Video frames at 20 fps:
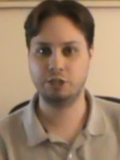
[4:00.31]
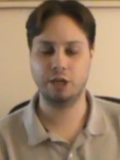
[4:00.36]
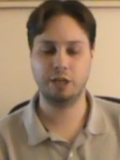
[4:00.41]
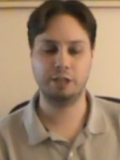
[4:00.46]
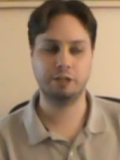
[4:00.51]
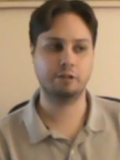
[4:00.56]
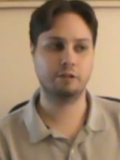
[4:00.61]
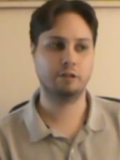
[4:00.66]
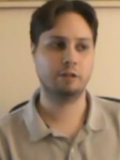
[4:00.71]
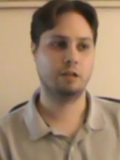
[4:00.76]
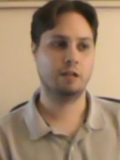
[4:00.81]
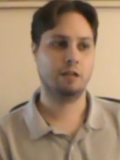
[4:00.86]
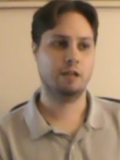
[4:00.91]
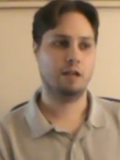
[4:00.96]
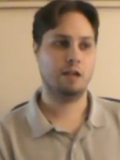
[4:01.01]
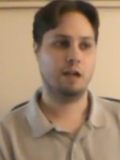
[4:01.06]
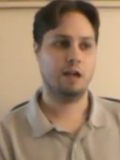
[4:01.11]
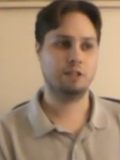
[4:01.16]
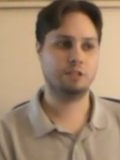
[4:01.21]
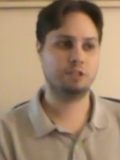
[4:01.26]
each other.
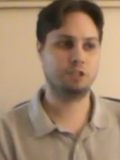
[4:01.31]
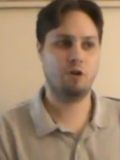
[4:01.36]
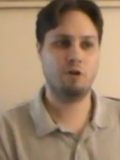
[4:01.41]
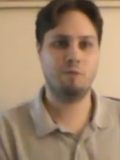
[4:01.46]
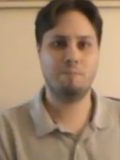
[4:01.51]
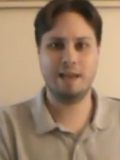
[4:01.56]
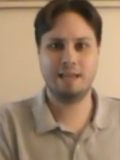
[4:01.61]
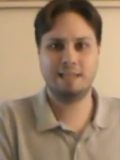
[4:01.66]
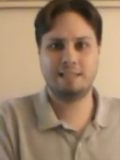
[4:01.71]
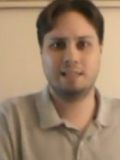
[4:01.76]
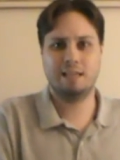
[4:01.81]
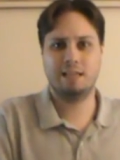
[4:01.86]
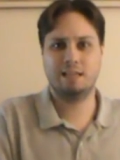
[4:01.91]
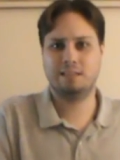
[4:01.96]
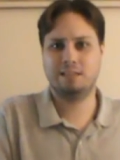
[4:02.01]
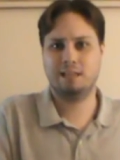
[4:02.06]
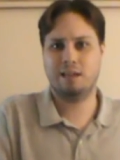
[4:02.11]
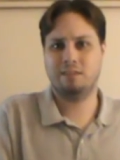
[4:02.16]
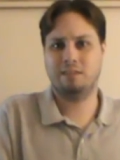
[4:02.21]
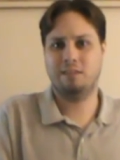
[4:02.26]
And so it makes
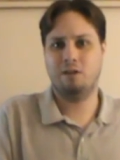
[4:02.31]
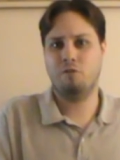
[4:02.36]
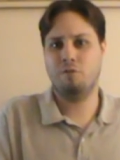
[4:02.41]
sense that